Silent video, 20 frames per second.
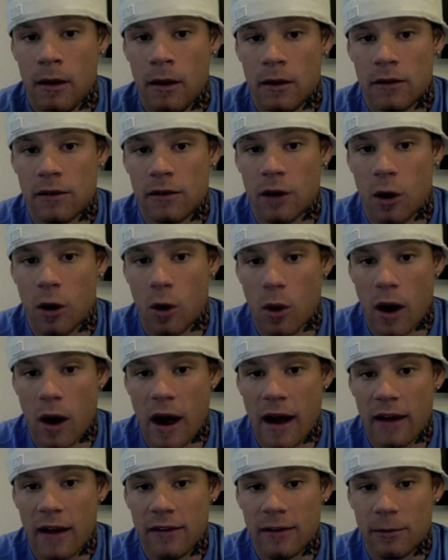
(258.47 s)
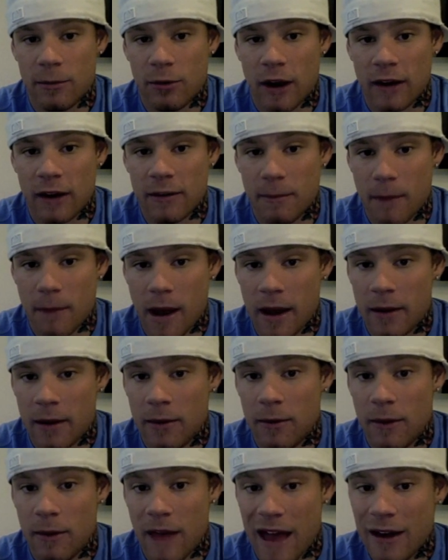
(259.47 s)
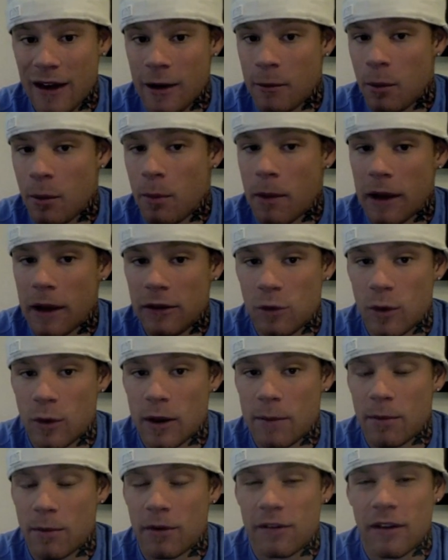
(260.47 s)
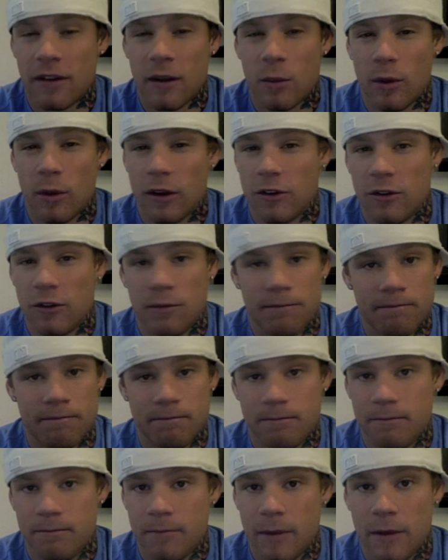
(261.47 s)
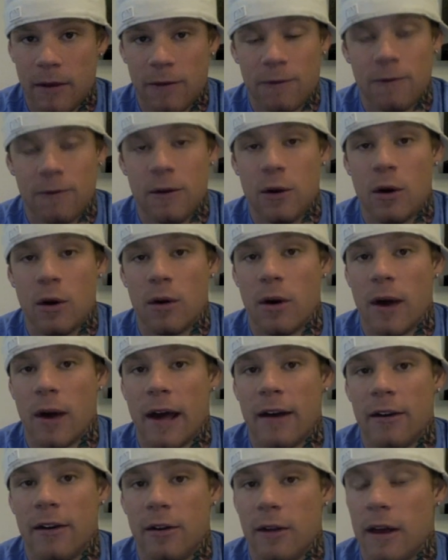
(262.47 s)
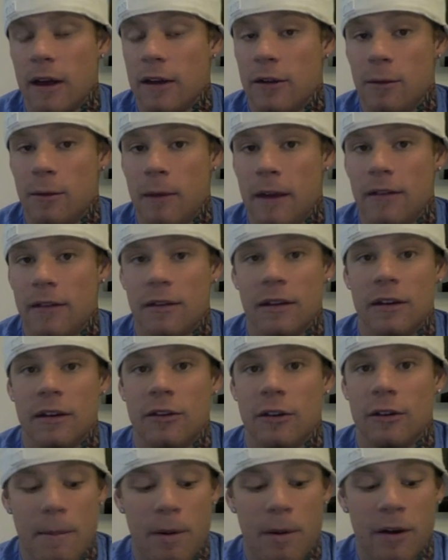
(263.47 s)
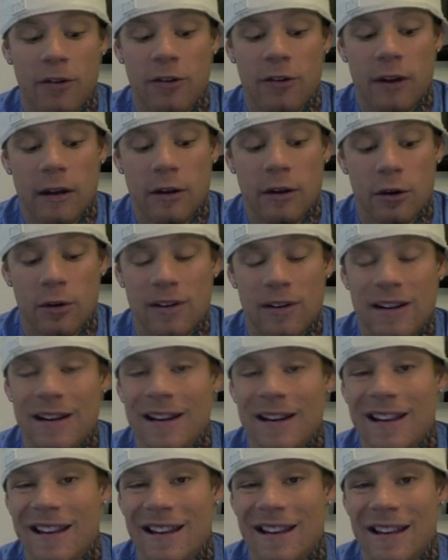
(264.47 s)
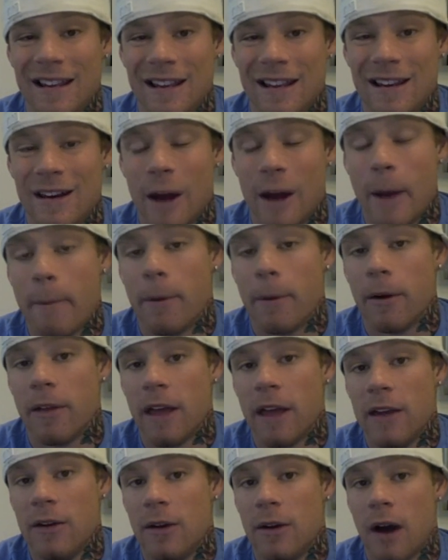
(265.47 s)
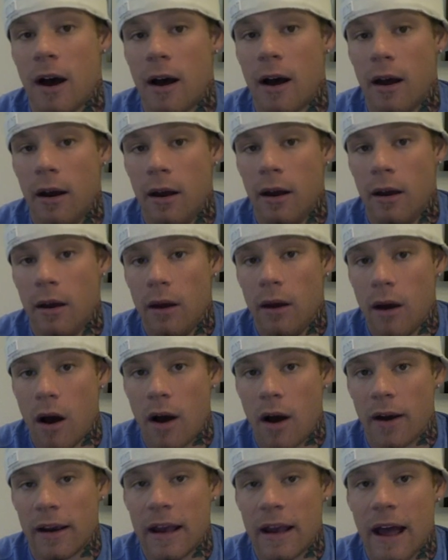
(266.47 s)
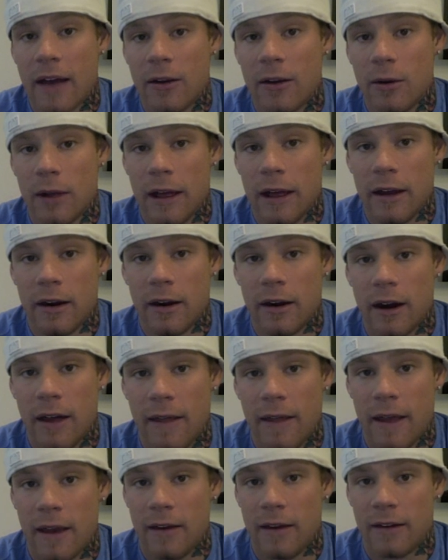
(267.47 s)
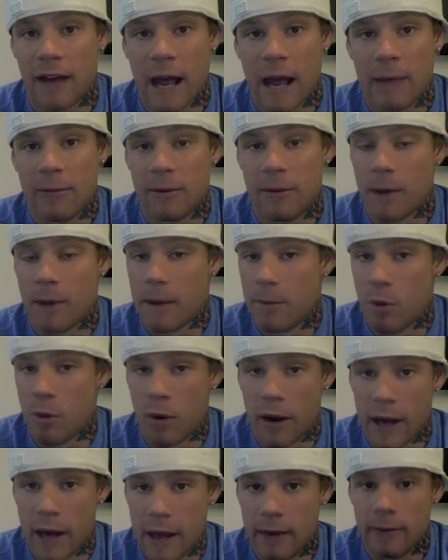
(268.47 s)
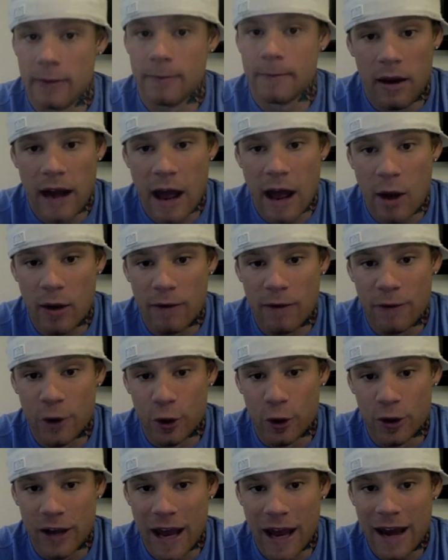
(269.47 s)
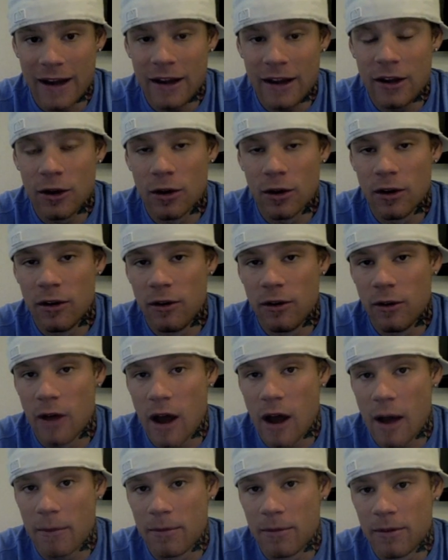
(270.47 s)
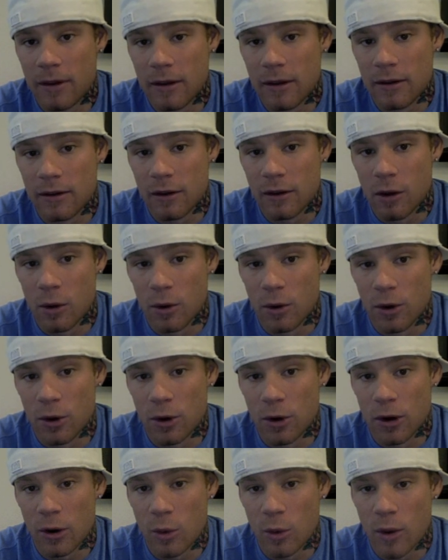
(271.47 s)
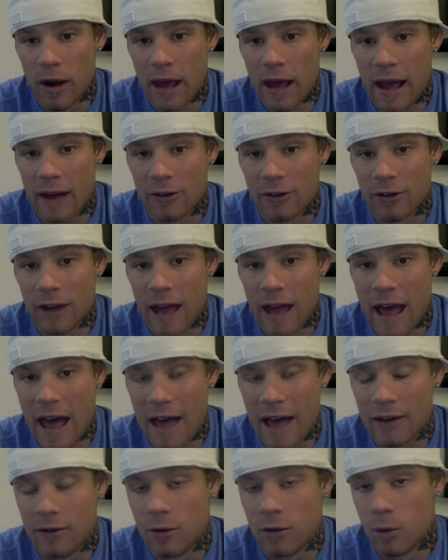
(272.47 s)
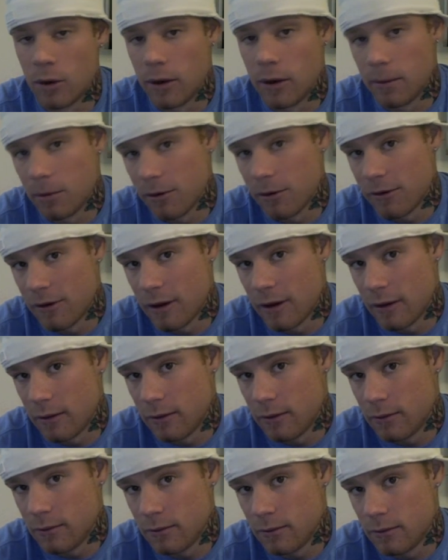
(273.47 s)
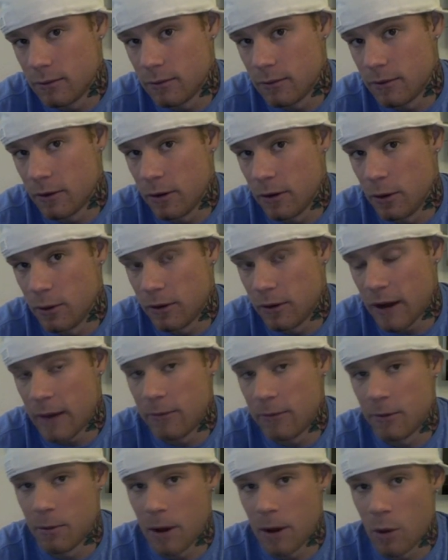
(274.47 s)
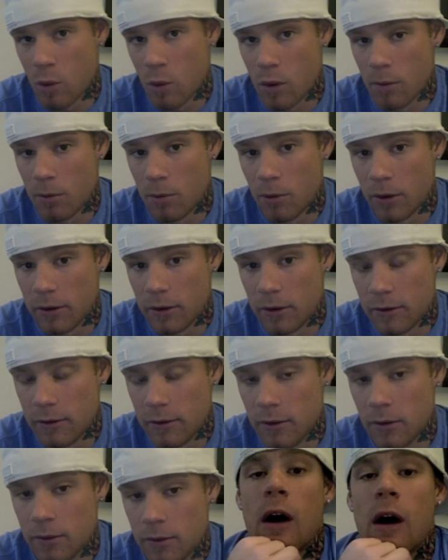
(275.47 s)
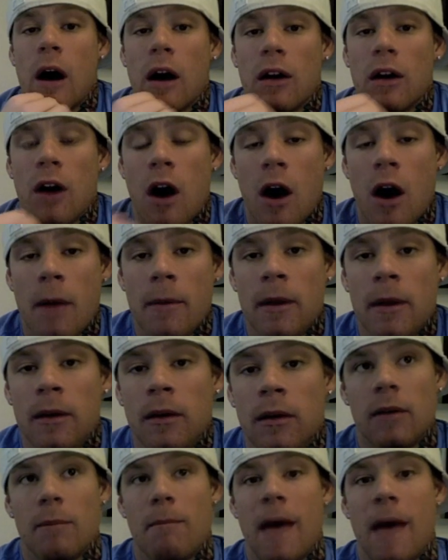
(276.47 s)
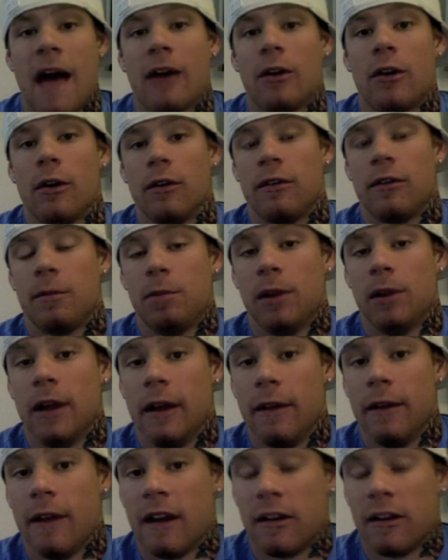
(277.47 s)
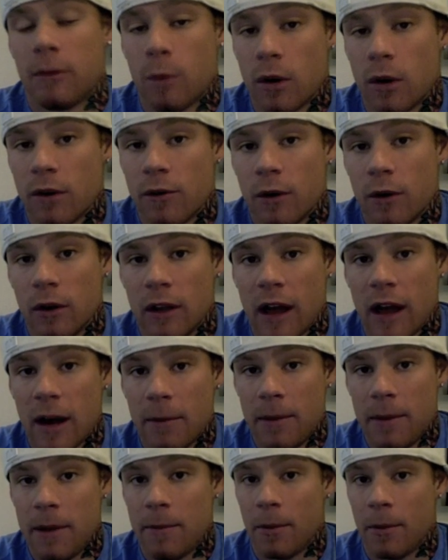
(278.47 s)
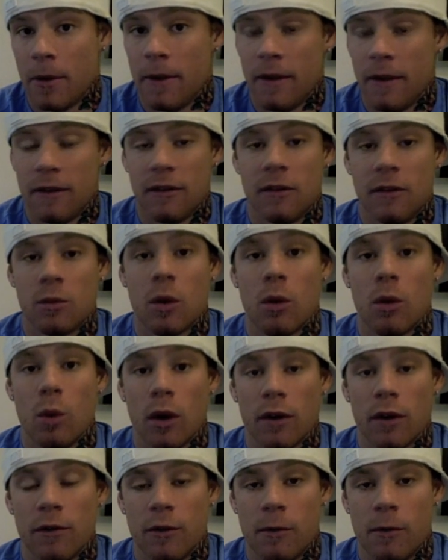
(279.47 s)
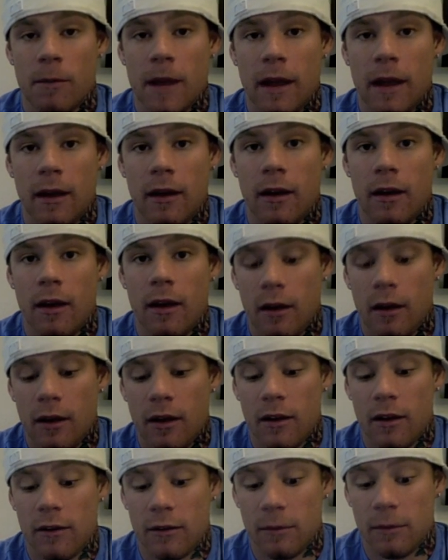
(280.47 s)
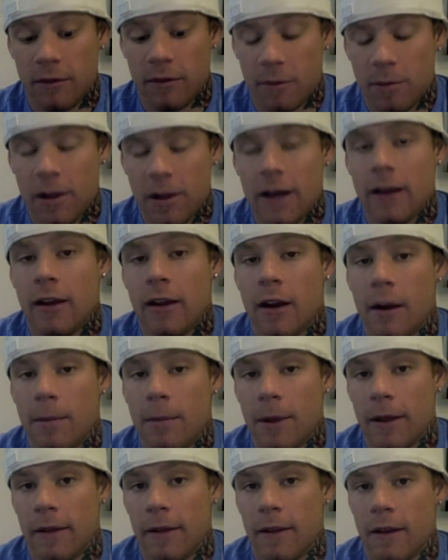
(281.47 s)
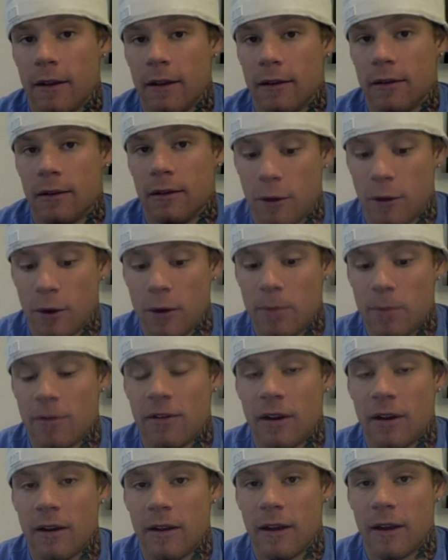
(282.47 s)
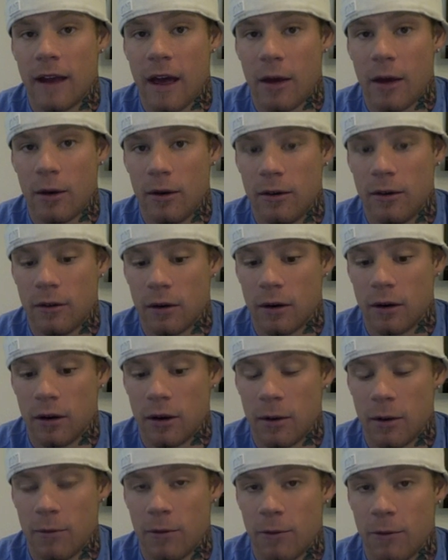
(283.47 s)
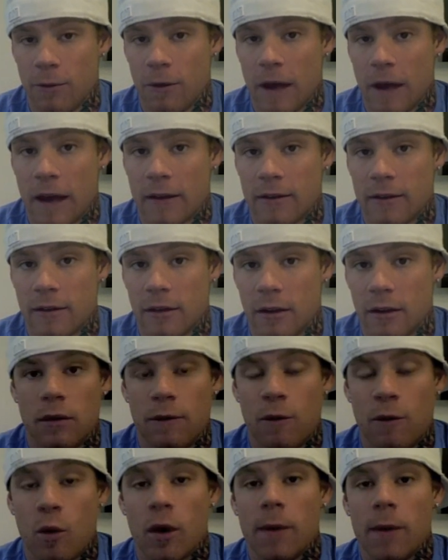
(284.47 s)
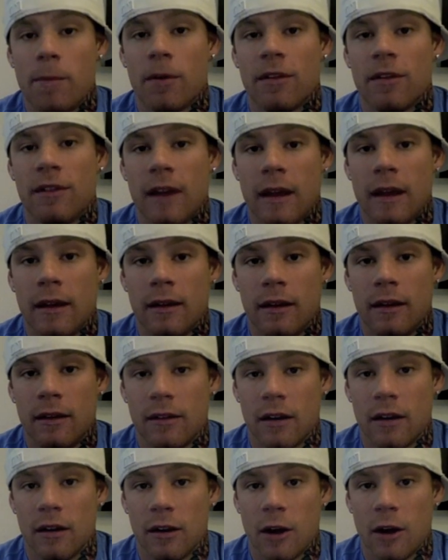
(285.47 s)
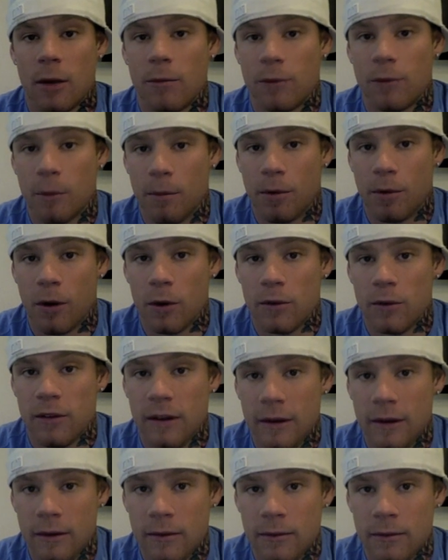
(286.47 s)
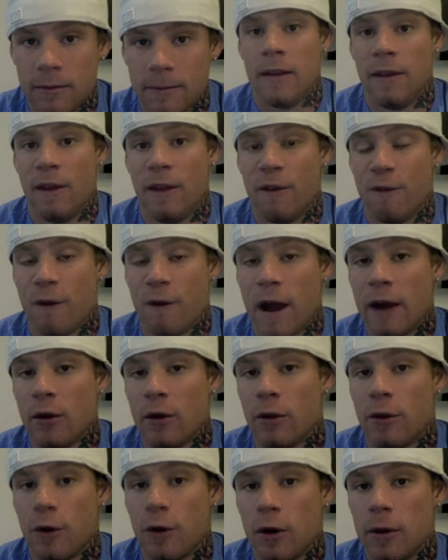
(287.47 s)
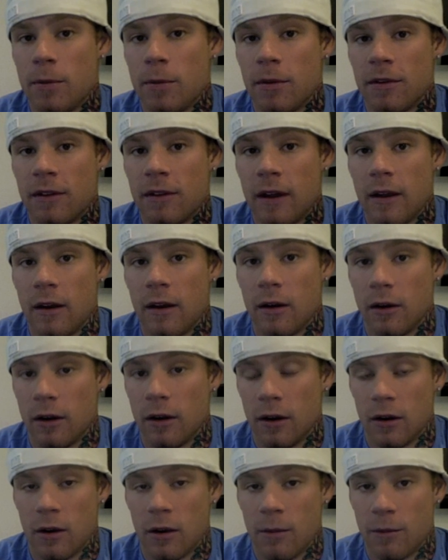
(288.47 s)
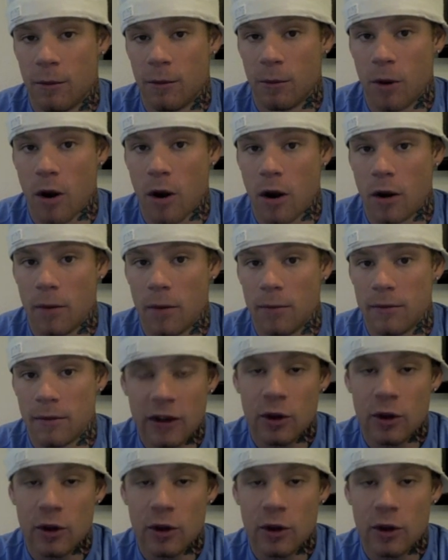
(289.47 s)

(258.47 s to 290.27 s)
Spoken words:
So I subtracted that number by 20%, which if you don't know how to do that, you basically just punch in your TDEE number that you got on a calculator and then times it by 0.8. Now, if you're gaining, you're going to do the opposite, so you're going to want to actually add 20%. So you times it by 1.2. A common macro split that has worked for a lot of people, and this is what worked for me, is splitting it up like this. 30% of the calories are going to come from fats. 40% is going to come from protein. The final 30% are going to come from carbs.